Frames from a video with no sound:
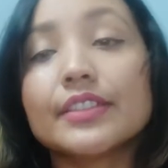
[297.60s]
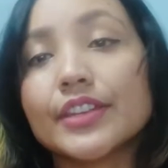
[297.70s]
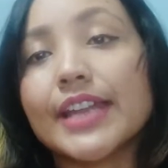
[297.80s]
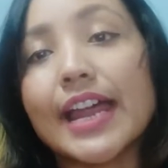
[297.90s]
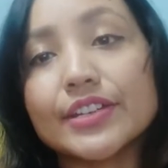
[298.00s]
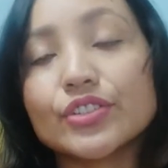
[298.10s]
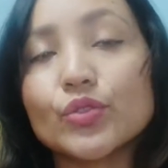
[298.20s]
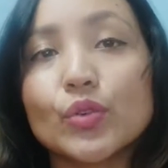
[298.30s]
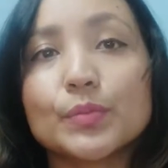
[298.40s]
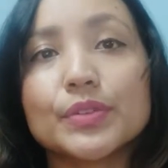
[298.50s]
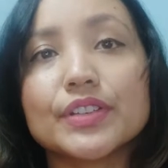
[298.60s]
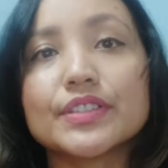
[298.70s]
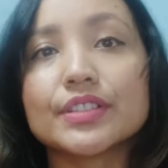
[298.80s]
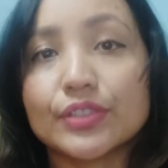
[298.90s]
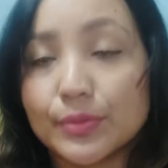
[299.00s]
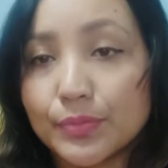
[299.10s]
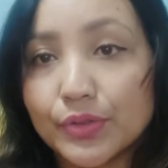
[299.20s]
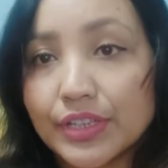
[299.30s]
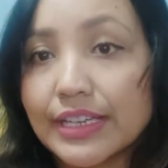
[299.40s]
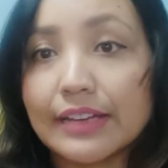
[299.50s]
The narrator opens the
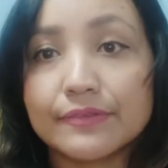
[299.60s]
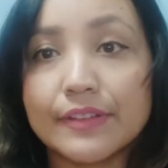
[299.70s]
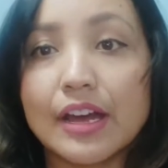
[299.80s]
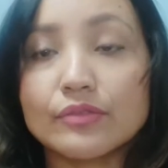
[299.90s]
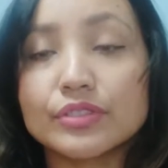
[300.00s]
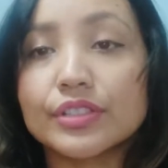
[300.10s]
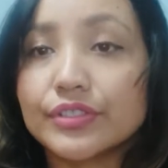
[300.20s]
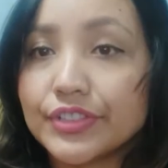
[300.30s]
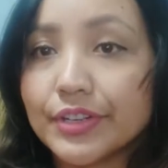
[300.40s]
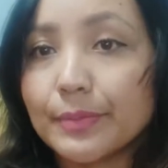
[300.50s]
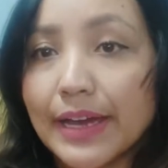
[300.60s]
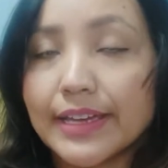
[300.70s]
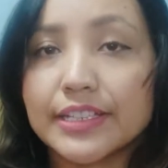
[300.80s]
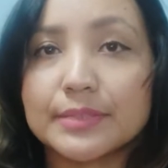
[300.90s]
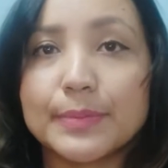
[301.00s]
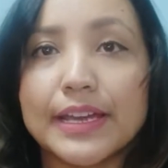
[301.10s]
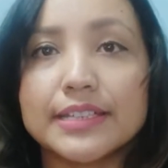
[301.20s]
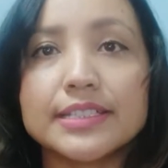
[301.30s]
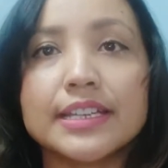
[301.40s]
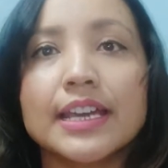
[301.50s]
book he had found nearby his
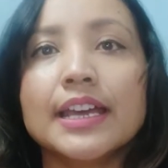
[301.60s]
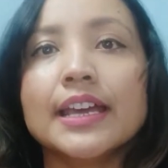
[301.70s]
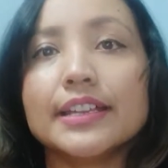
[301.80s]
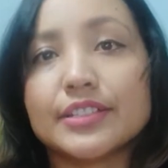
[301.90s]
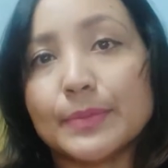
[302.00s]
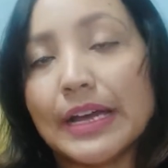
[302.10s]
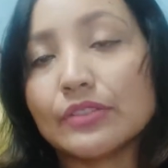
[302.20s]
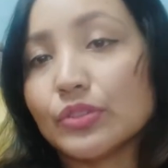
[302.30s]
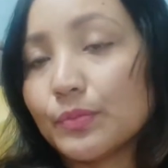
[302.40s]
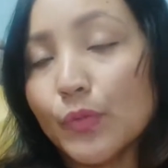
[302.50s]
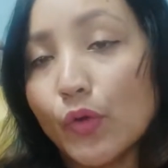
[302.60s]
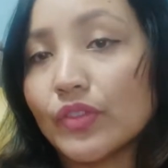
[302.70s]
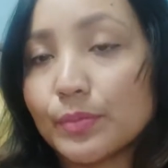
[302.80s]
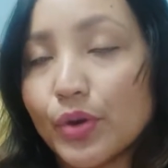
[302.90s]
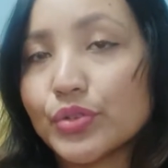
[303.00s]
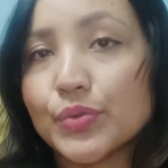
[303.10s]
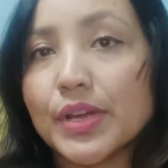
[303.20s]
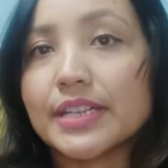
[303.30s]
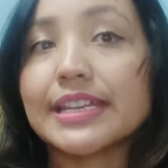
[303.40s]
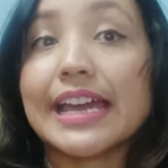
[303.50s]
bed. It's about the oval
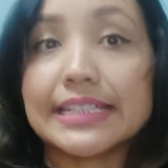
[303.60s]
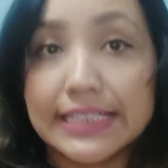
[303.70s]
portrait, and